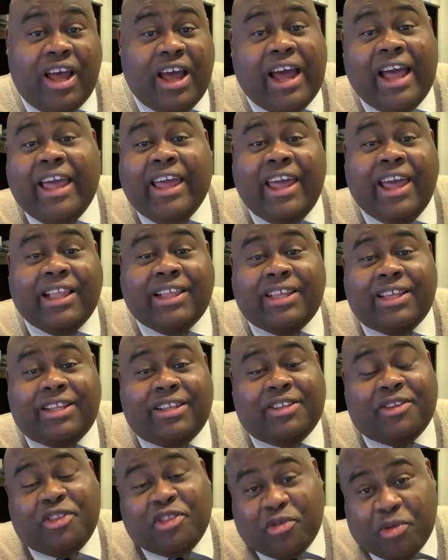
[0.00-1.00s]
I get
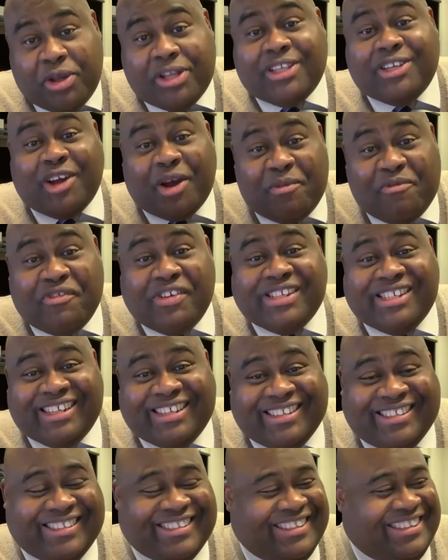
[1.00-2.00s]
in three to come
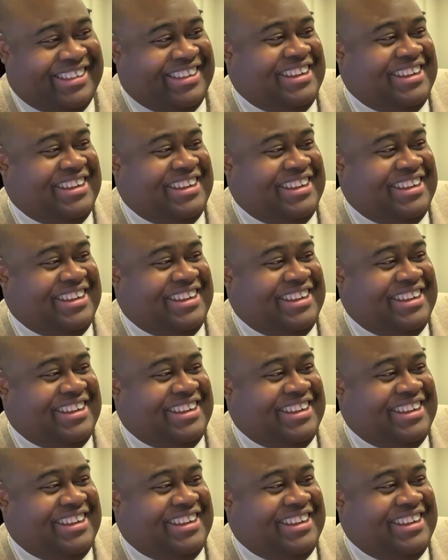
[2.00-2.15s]
visit.